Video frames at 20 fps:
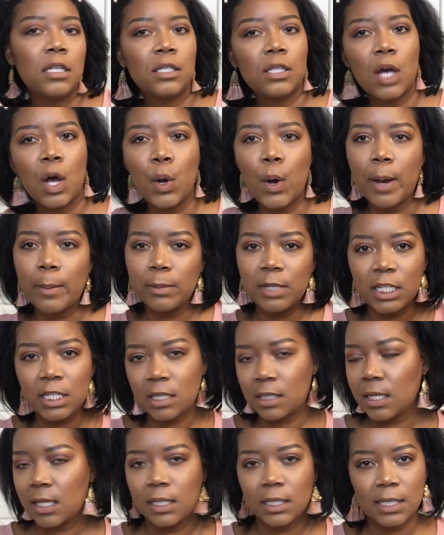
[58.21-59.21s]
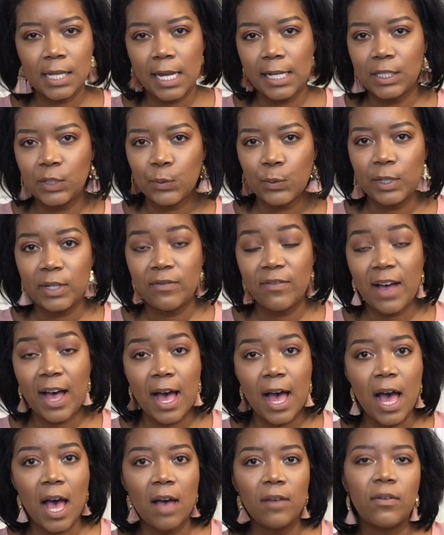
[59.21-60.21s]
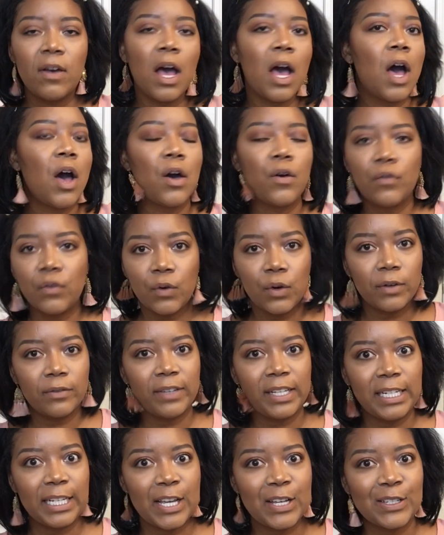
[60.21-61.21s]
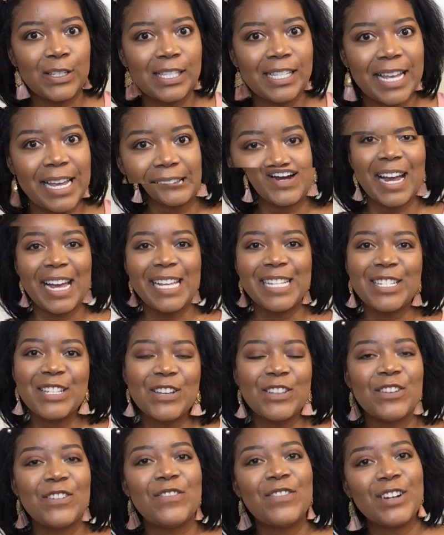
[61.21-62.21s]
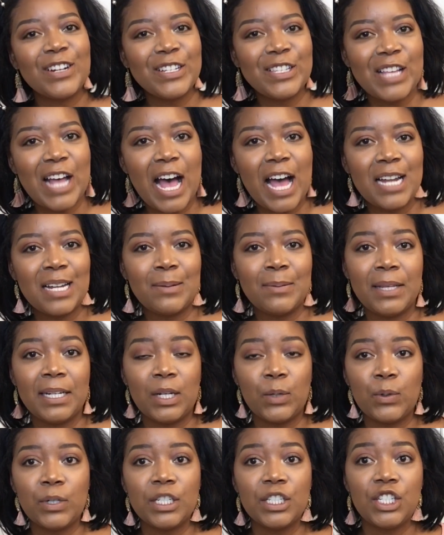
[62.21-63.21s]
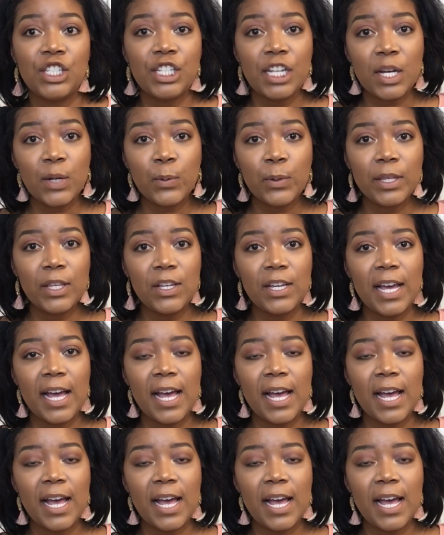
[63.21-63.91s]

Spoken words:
So I'm just gonna say $25. For video's sake. All right, so the first item that I wanna share with you